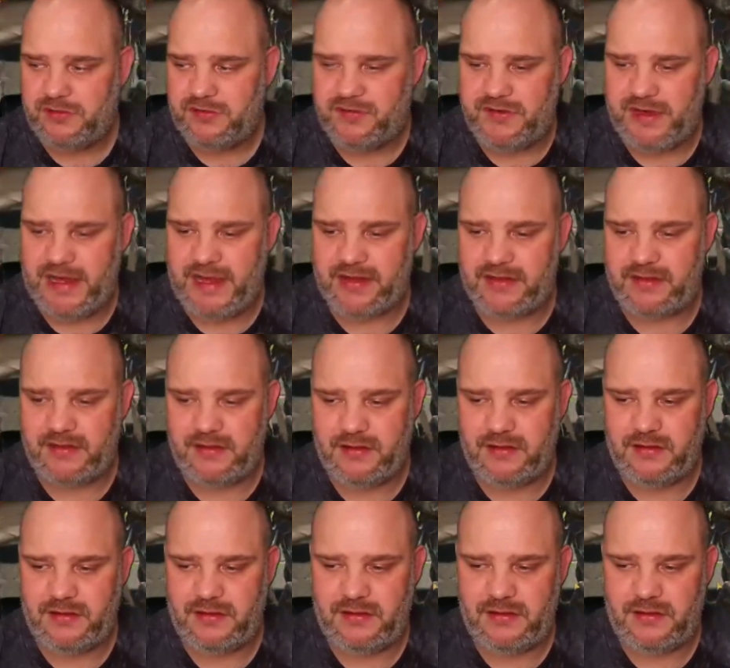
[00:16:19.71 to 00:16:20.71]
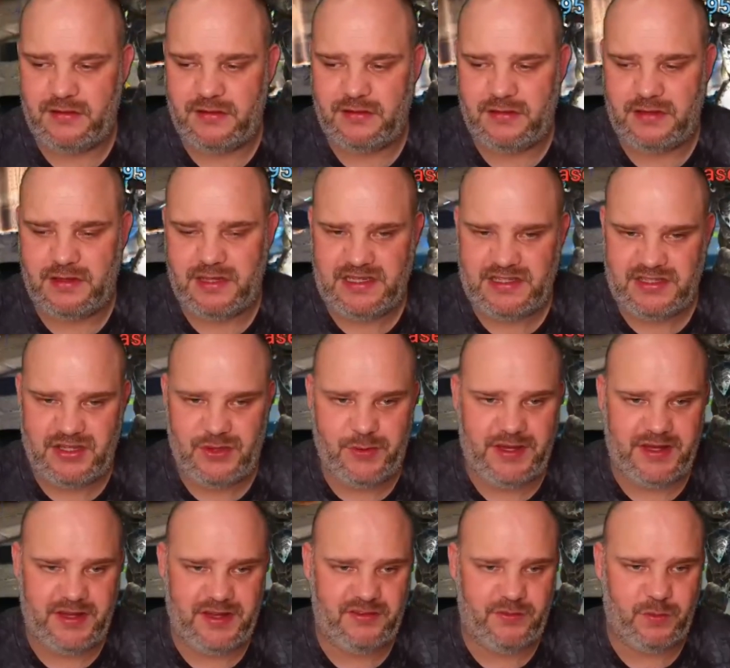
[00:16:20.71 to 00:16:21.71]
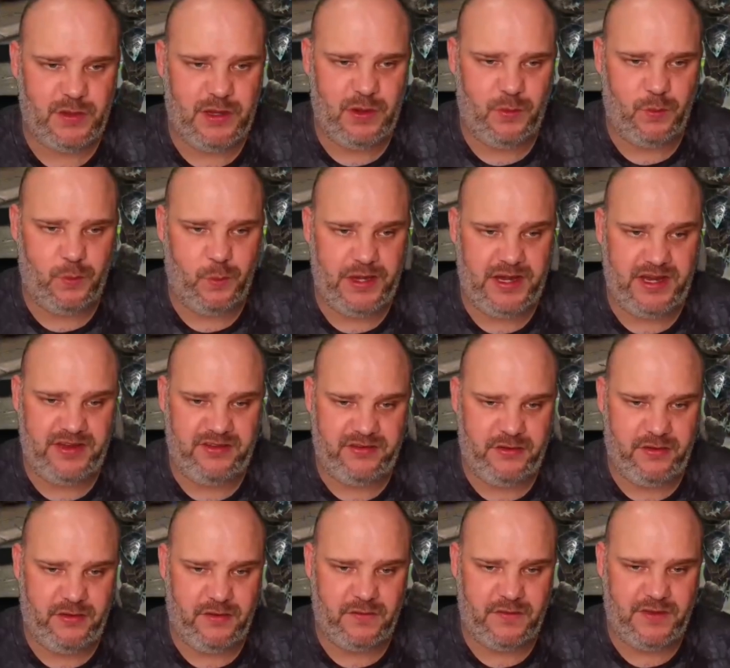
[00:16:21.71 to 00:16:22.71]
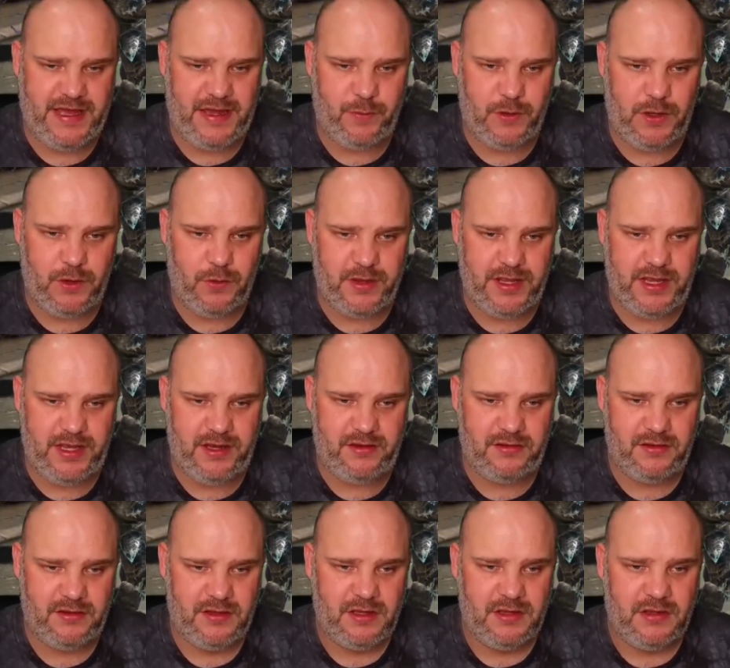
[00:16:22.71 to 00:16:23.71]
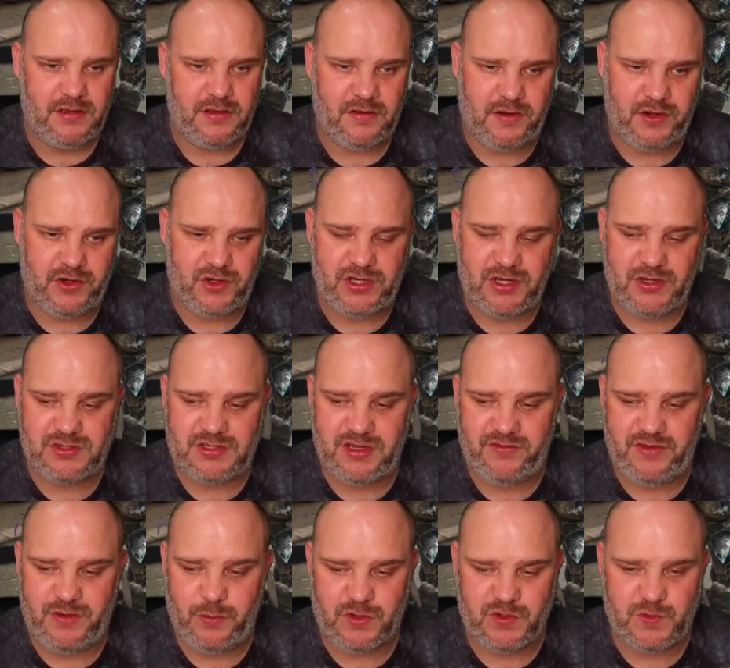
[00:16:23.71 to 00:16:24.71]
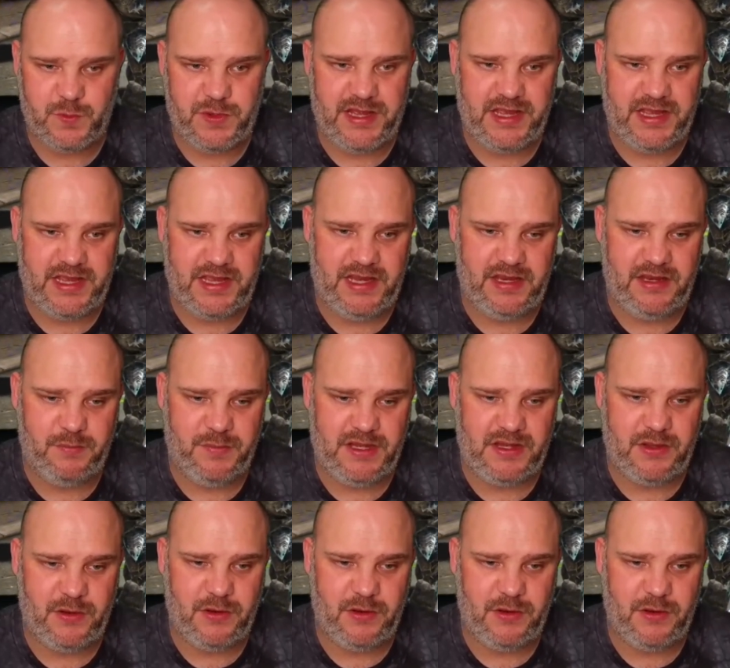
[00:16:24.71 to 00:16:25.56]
fact that he's doing this well when he's not that well geared kind of shows that if he was better geared, he'd be doing a